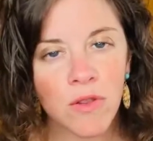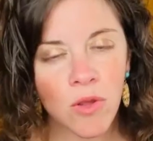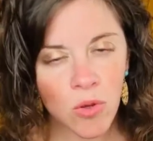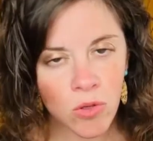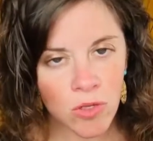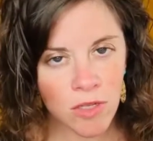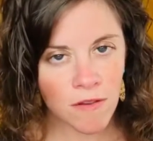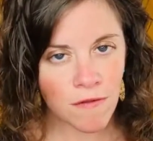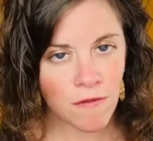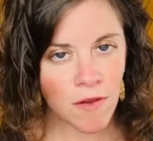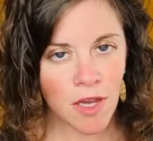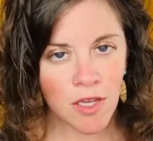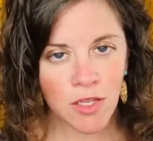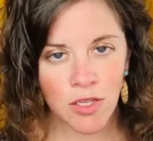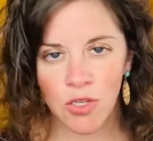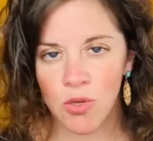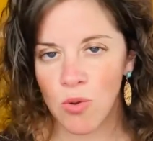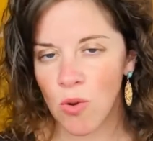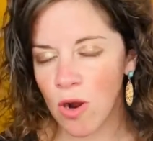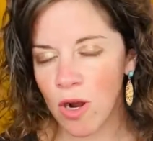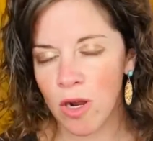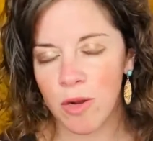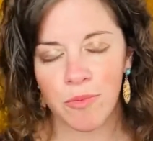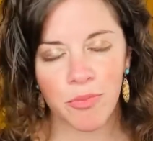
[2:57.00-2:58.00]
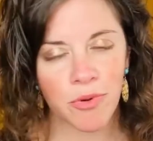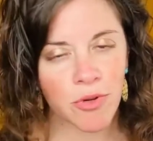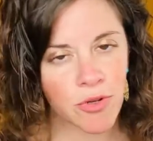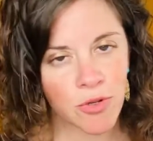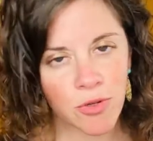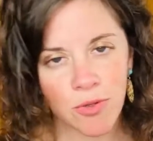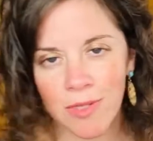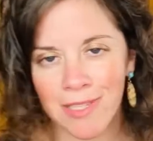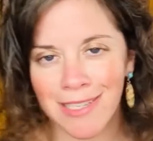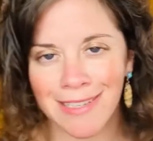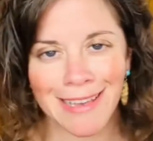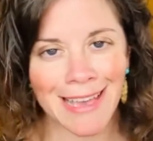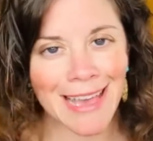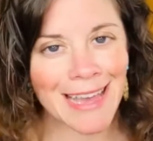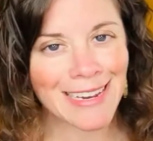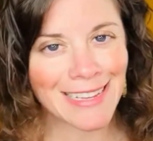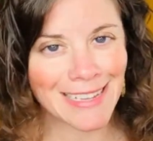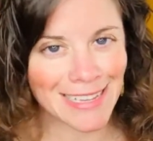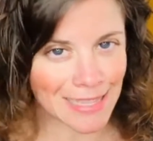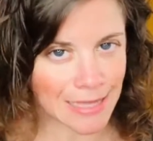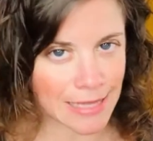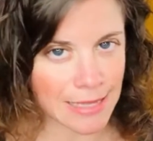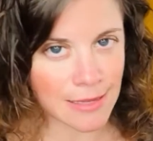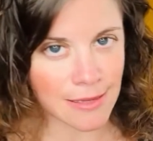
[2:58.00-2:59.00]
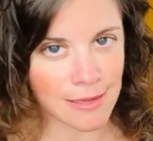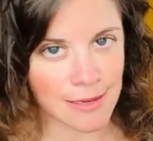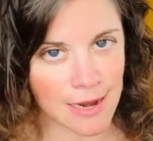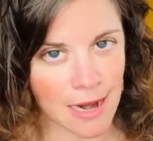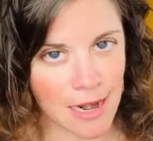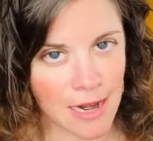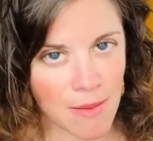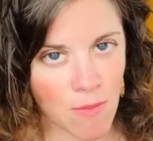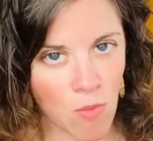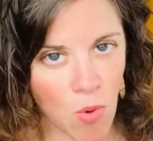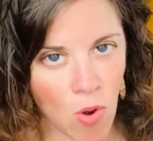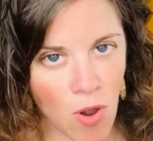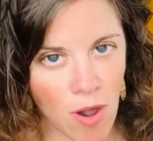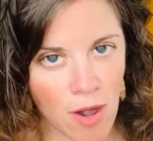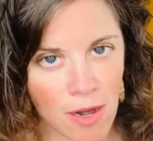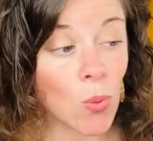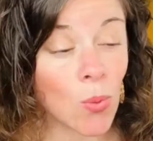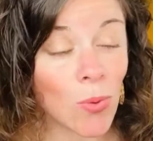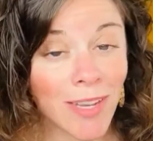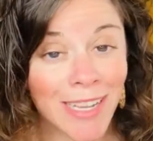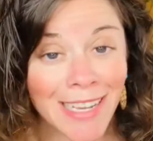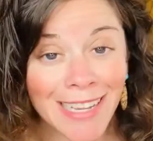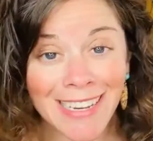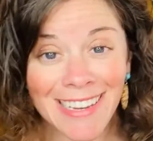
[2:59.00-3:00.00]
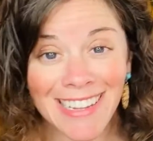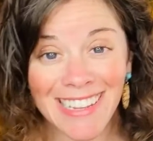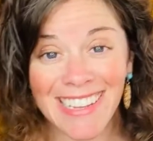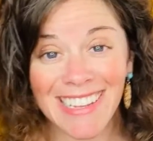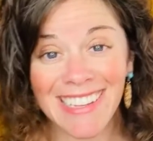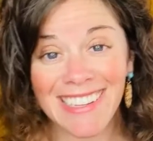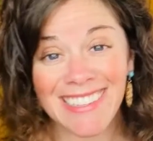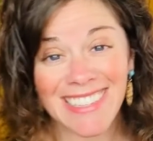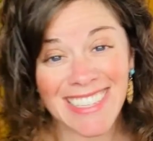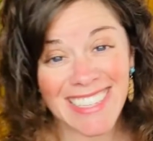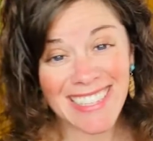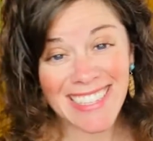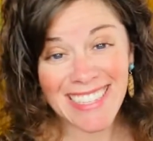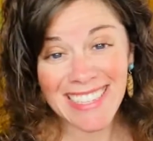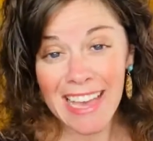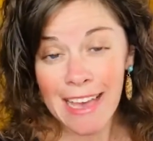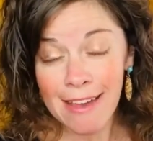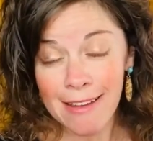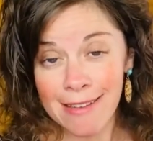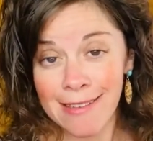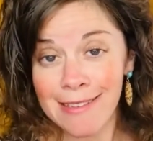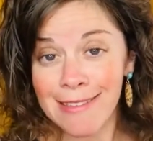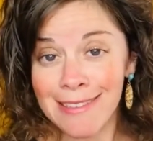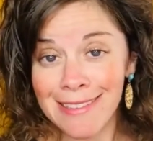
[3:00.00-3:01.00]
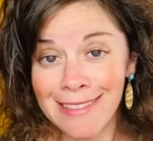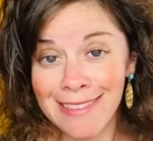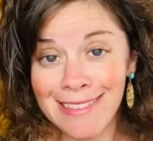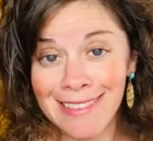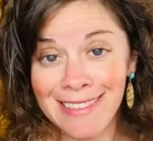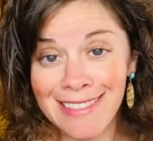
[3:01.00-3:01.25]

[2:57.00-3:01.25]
those of us who aren't producing any insulin anymore, we need cells